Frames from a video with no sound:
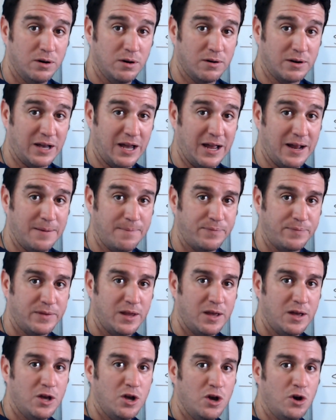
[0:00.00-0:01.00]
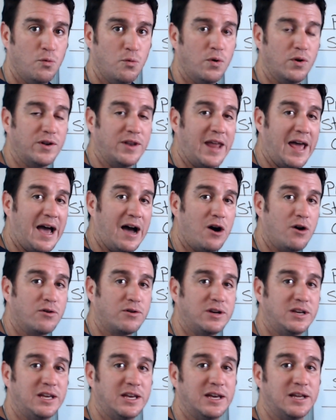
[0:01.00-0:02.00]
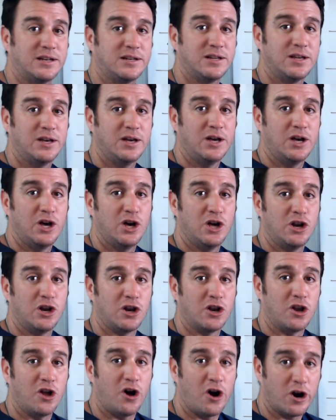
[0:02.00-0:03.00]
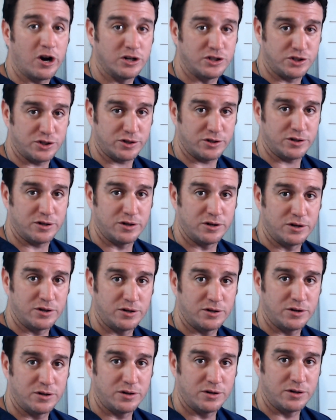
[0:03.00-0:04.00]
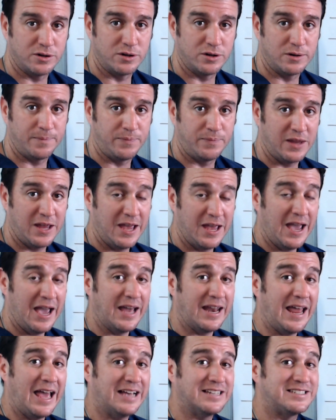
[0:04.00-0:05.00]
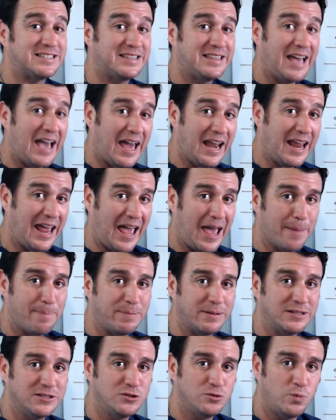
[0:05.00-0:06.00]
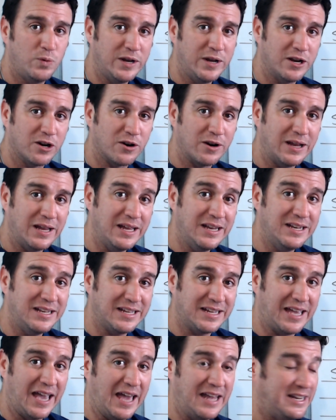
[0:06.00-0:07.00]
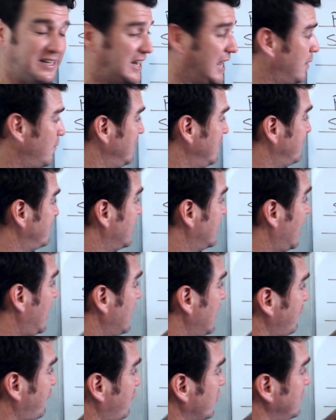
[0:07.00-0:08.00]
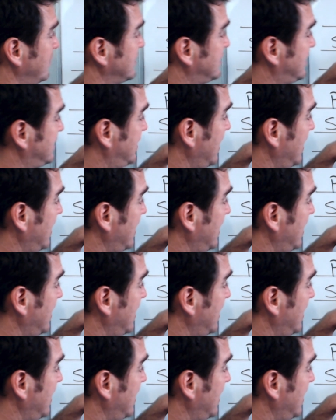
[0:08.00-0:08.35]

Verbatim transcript: okay, will now get larger. And as that happens, we are indicating that we've gone from a